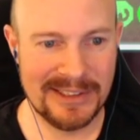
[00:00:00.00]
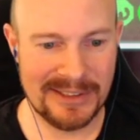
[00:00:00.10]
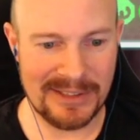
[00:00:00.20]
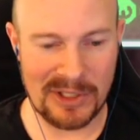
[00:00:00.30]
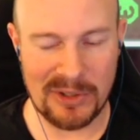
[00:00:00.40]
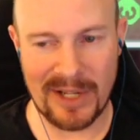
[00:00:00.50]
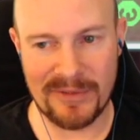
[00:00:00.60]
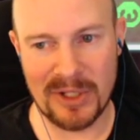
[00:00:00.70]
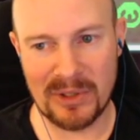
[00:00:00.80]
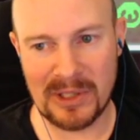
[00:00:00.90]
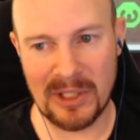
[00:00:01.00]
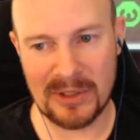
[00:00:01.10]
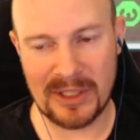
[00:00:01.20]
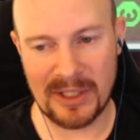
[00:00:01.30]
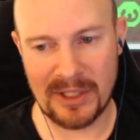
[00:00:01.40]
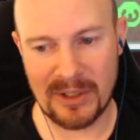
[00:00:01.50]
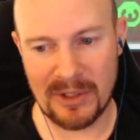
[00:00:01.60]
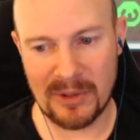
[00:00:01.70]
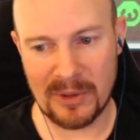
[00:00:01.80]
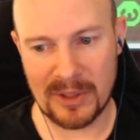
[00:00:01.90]
right, you have no cloaking
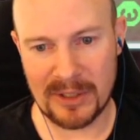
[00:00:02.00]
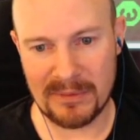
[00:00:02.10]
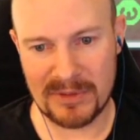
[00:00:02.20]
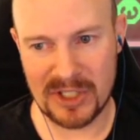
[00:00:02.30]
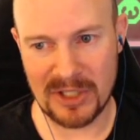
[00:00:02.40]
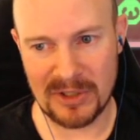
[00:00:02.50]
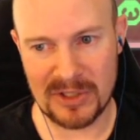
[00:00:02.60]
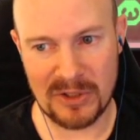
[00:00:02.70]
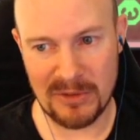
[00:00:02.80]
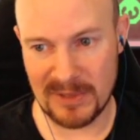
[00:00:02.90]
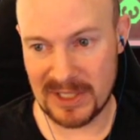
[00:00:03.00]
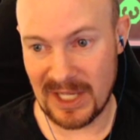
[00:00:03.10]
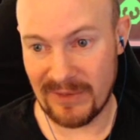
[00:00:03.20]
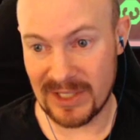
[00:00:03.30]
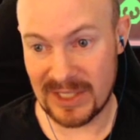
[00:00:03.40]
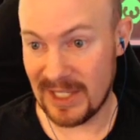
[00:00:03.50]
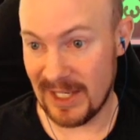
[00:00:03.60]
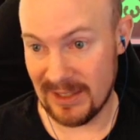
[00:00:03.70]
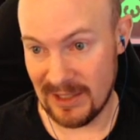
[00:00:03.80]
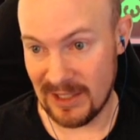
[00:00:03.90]
or shield, so you must have
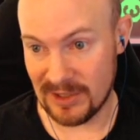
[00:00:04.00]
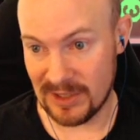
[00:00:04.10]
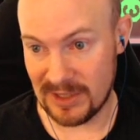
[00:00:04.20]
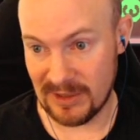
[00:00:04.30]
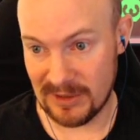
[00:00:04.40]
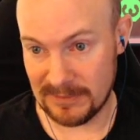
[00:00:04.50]
insane dodges here.